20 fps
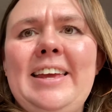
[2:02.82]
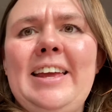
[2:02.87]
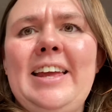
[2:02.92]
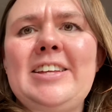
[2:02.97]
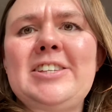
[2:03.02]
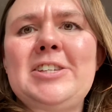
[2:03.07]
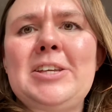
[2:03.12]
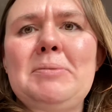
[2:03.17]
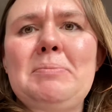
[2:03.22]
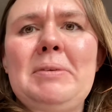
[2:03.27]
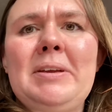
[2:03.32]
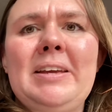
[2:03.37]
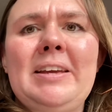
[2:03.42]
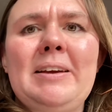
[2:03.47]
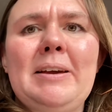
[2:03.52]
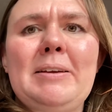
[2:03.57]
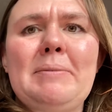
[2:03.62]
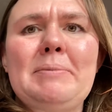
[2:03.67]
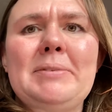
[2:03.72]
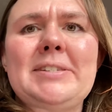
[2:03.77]
it took
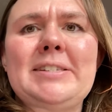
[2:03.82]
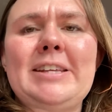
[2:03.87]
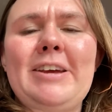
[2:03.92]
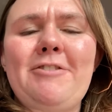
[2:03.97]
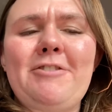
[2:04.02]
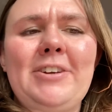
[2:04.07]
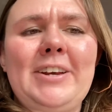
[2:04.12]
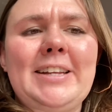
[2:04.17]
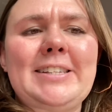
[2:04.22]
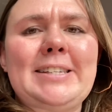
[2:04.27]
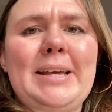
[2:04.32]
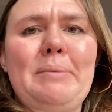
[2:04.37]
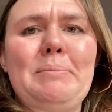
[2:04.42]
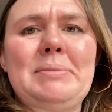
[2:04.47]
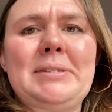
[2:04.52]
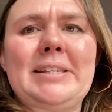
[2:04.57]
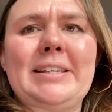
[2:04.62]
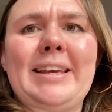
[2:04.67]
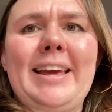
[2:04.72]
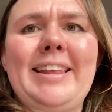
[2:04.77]
me several
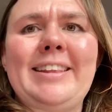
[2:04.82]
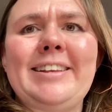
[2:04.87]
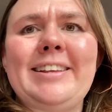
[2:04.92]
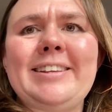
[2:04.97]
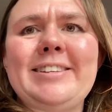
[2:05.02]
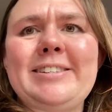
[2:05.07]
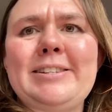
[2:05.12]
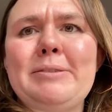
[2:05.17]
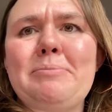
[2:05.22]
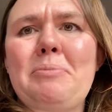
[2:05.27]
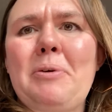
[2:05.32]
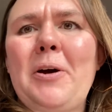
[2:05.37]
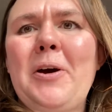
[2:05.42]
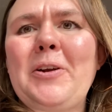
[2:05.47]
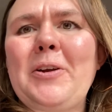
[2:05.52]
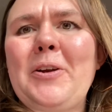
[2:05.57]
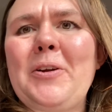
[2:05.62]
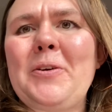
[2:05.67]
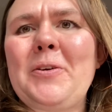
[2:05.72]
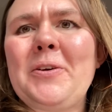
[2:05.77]
attempts to get the
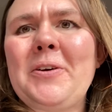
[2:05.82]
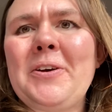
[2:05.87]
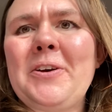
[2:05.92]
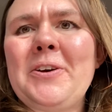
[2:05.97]
soprano